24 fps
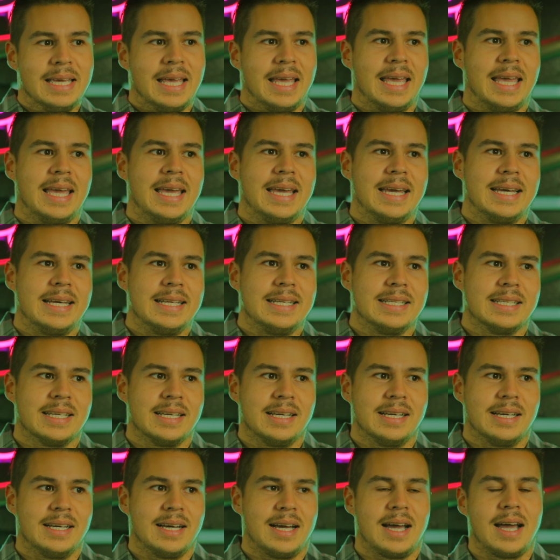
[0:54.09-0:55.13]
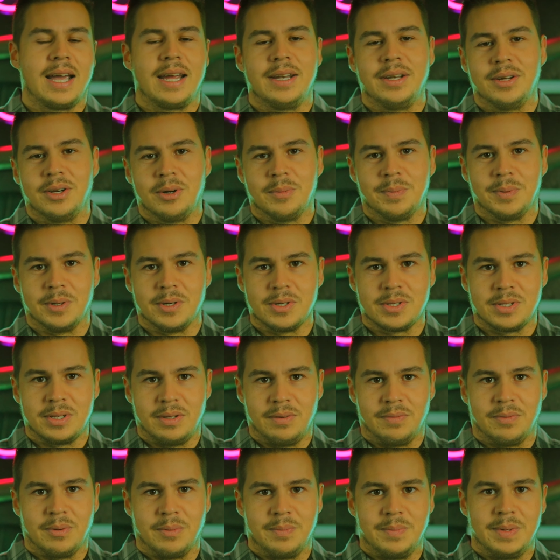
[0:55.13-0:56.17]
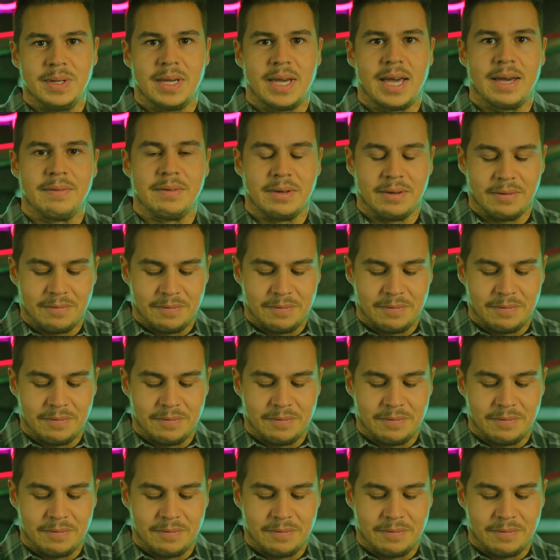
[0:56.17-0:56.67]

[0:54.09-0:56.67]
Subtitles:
And I know personally from having a